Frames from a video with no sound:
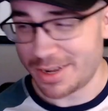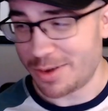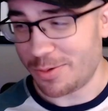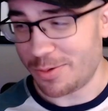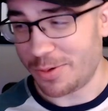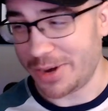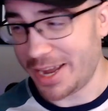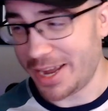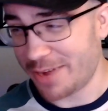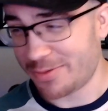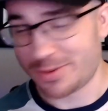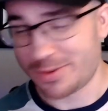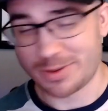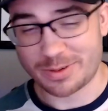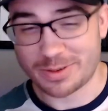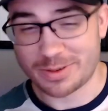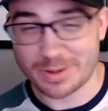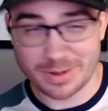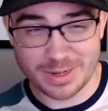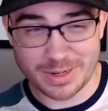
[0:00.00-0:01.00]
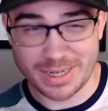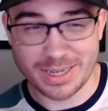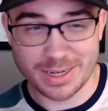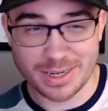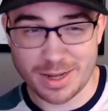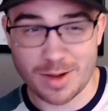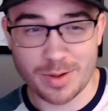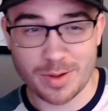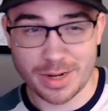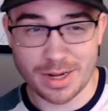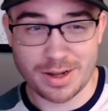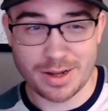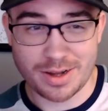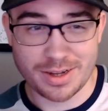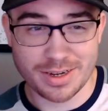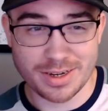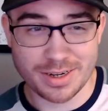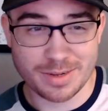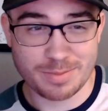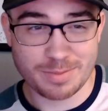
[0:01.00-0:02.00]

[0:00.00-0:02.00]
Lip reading: Whatever is going on,